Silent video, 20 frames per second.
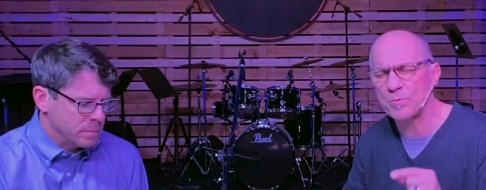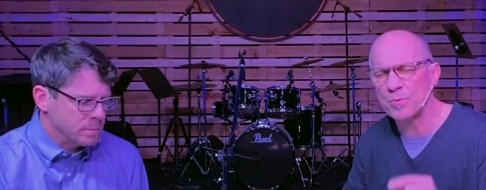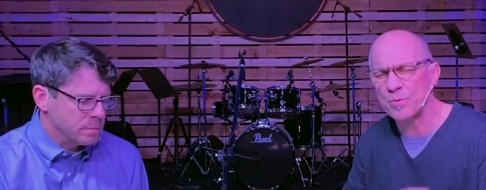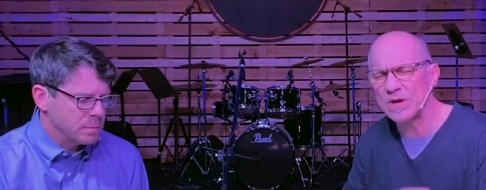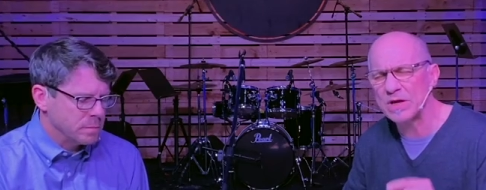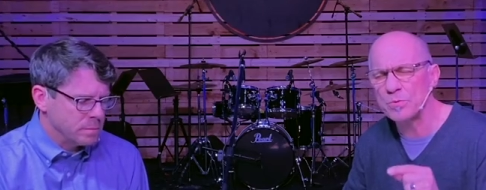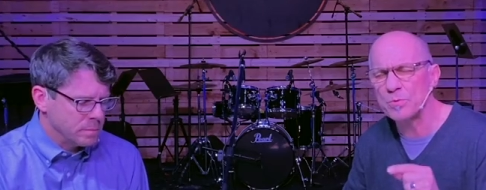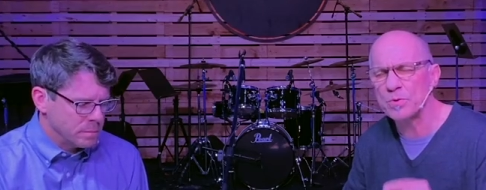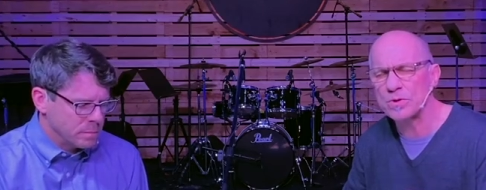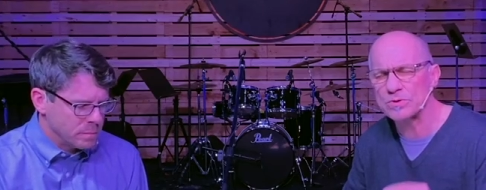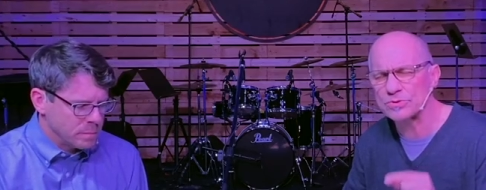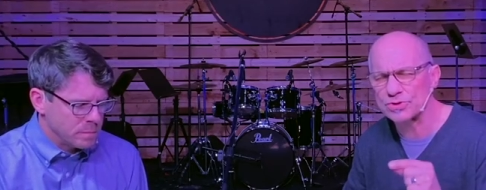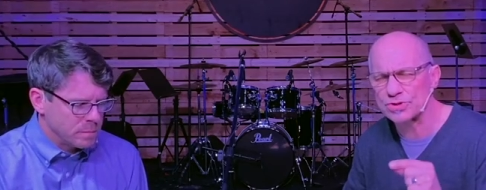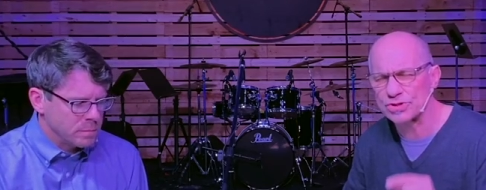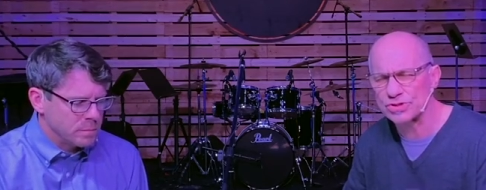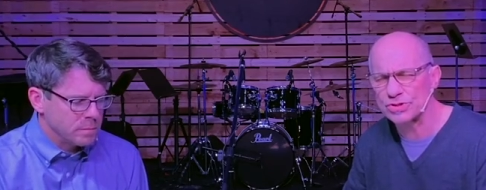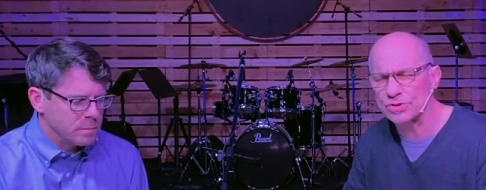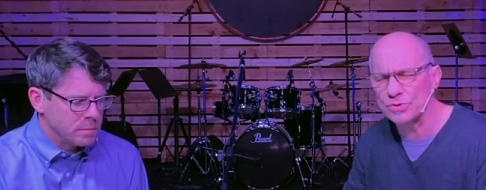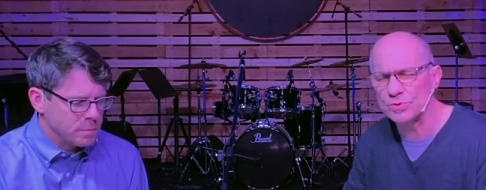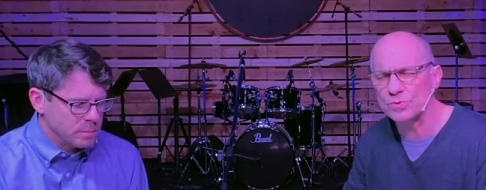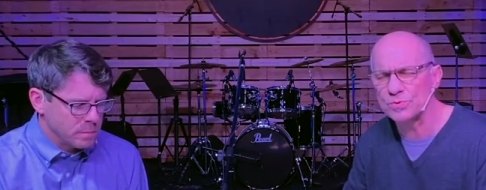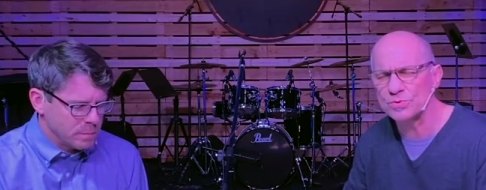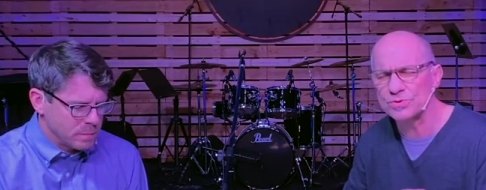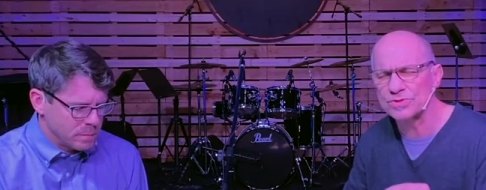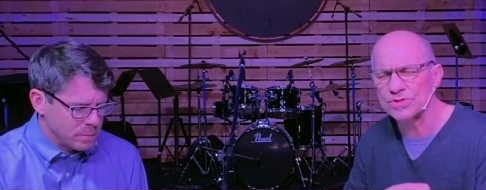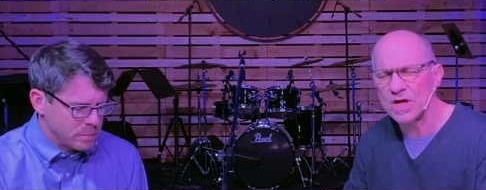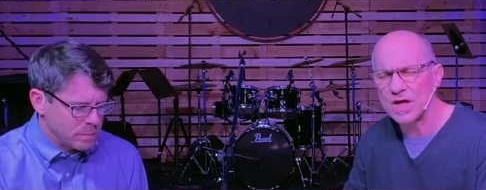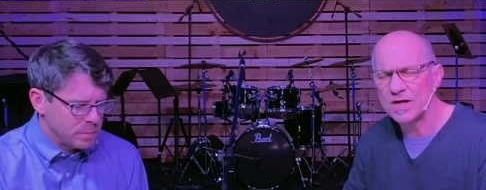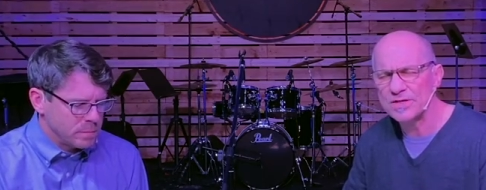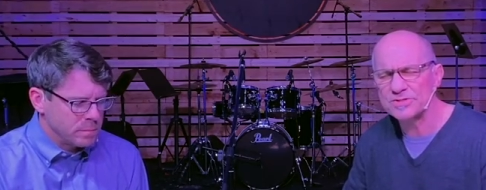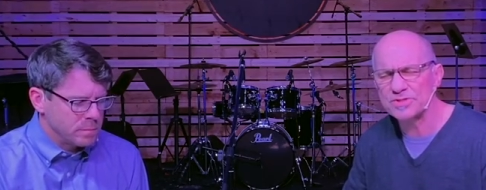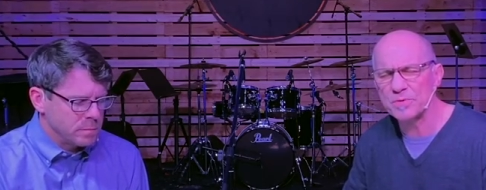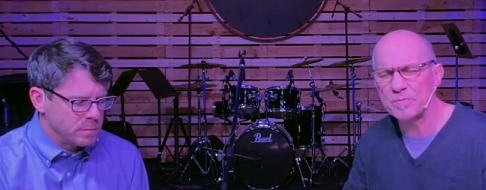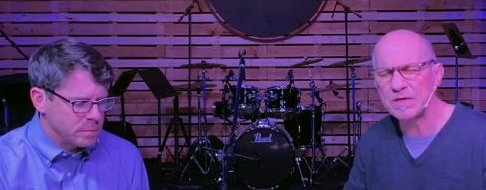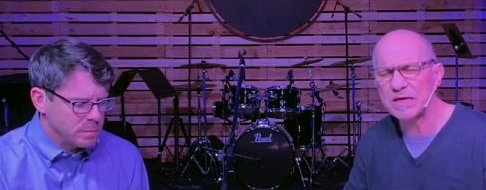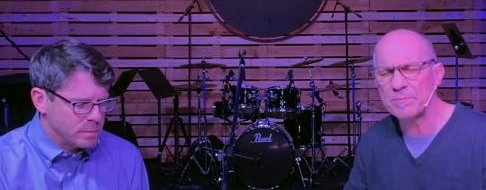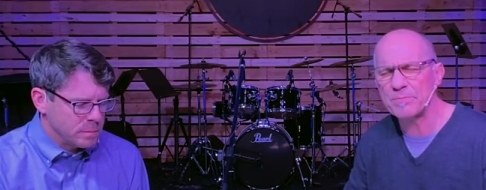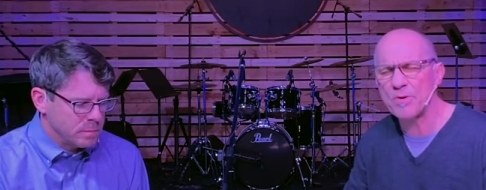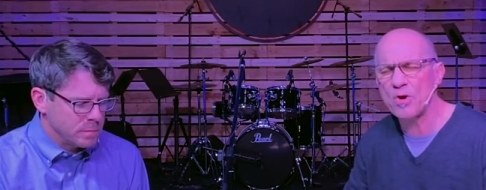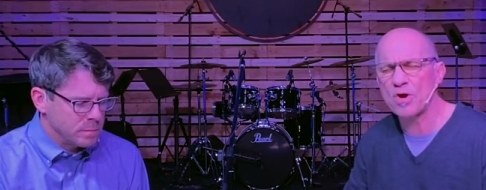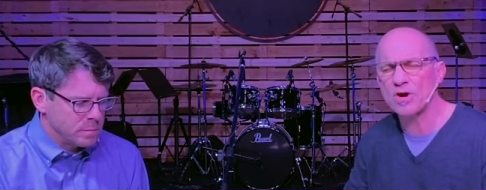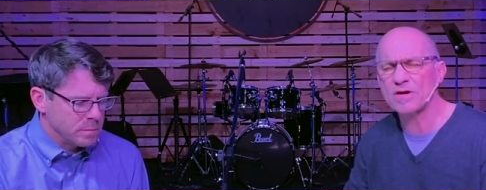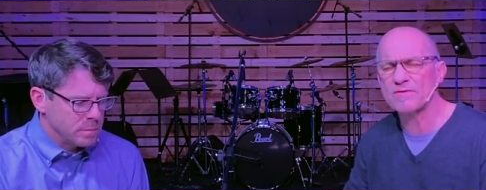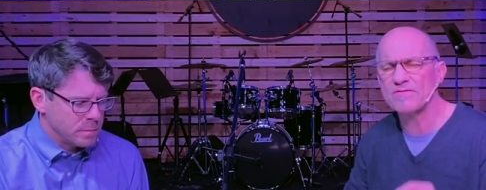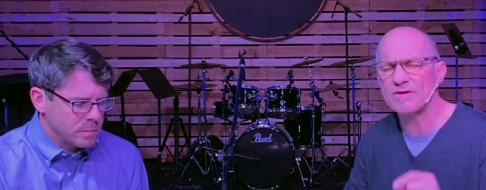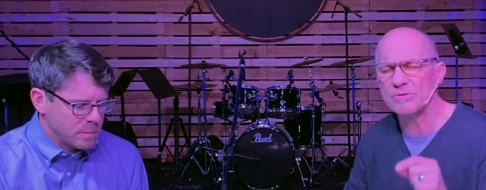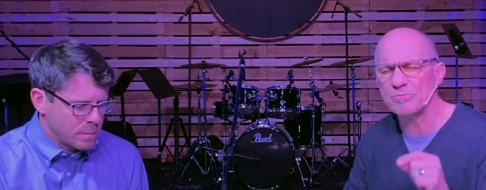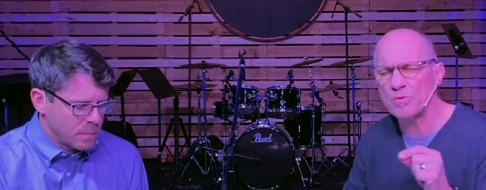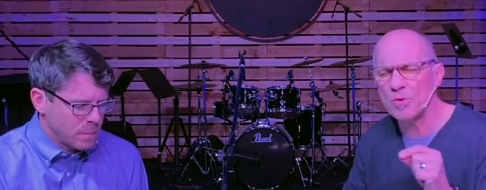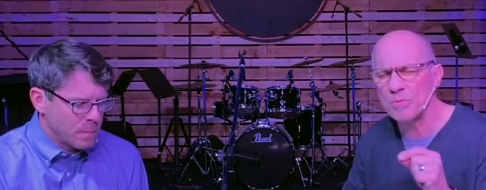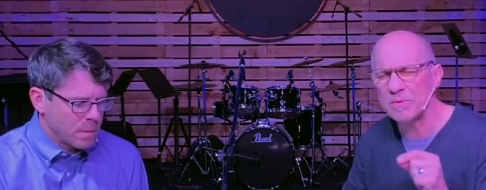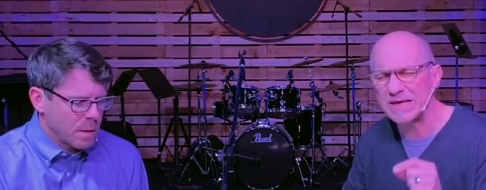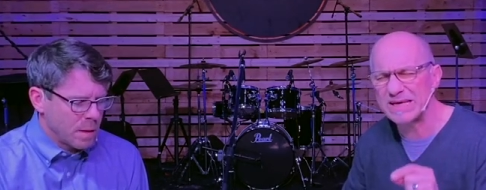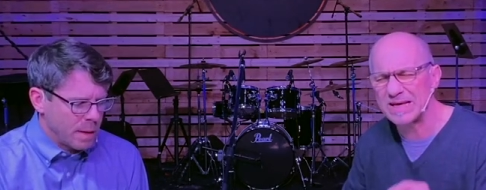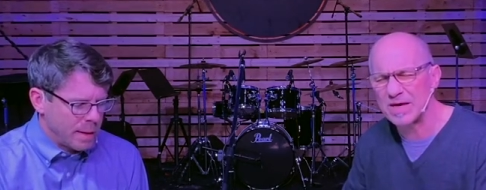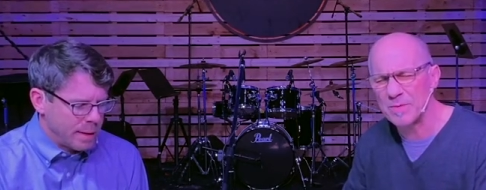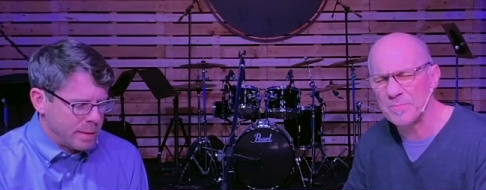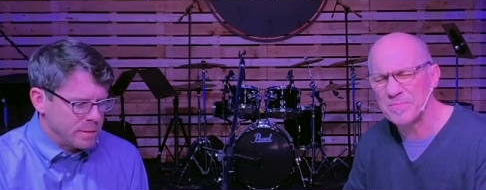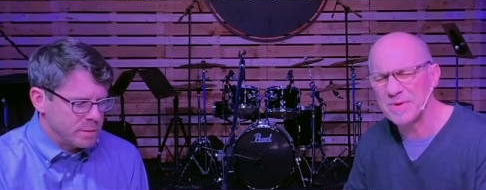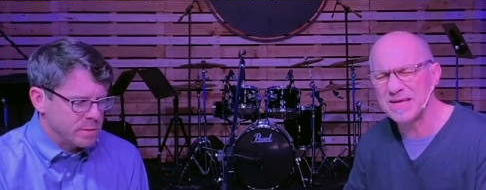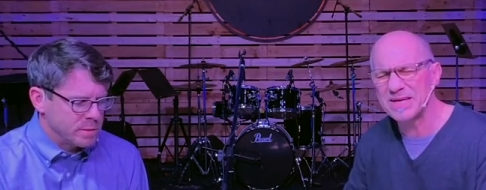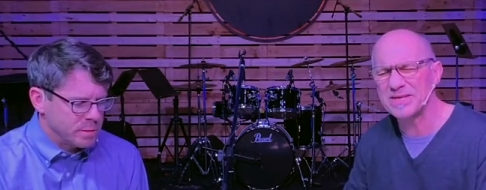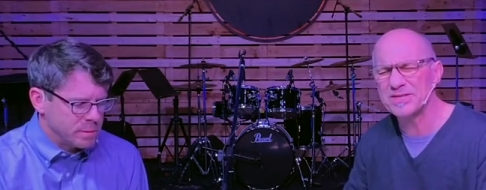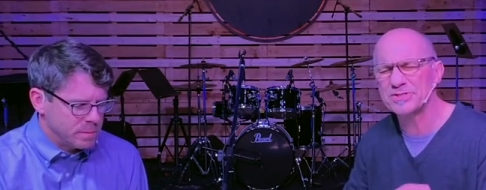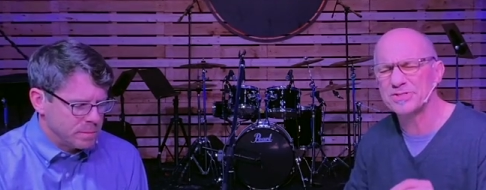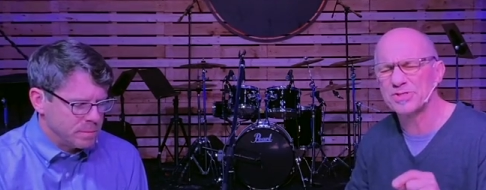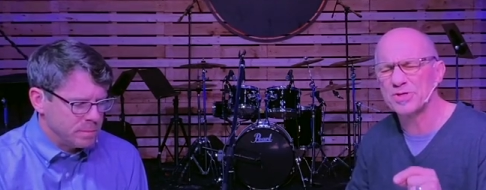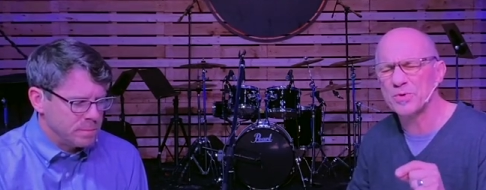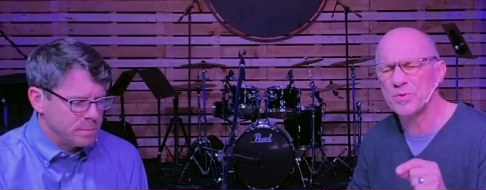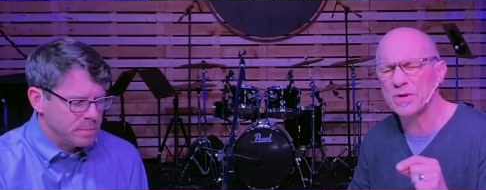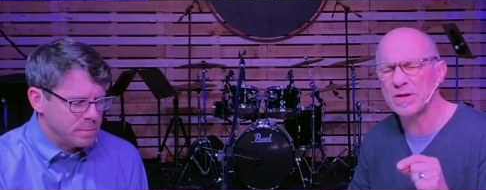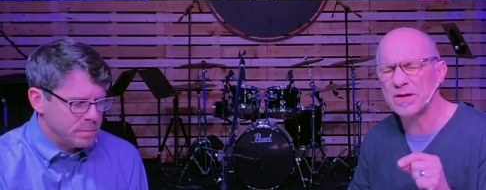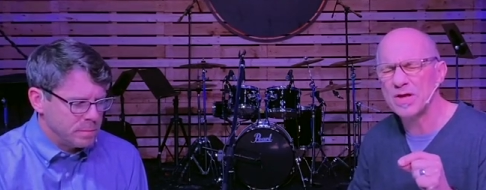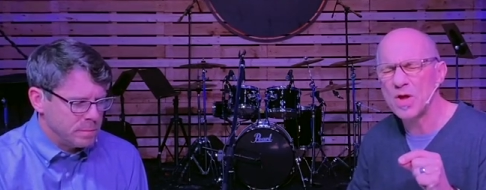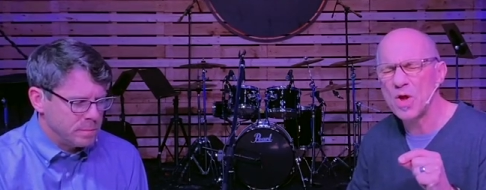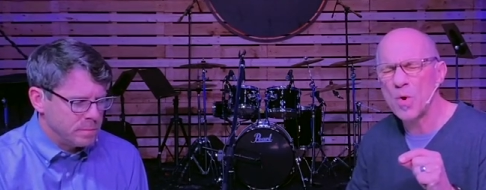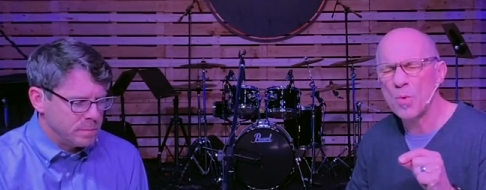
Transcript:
Speaker 1: and we will choose to be a part of it. We'll be committed to it.